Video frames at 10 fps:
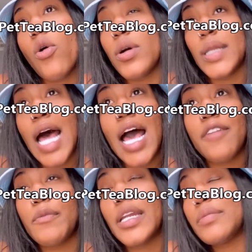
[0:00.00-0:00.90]
on
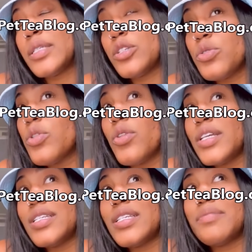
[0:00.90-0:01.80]
live, but I'm still
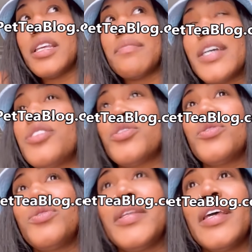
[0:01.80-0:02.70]
going to speak my
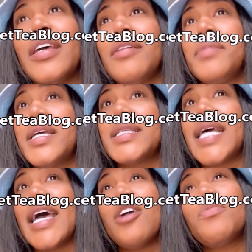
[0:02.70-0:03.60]
truth
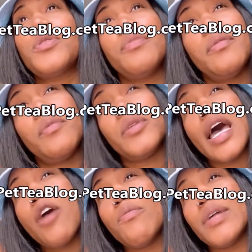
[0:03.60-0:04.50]
because I help so many people
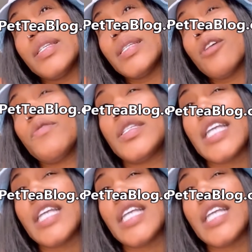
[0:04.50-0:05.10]
and I help myself.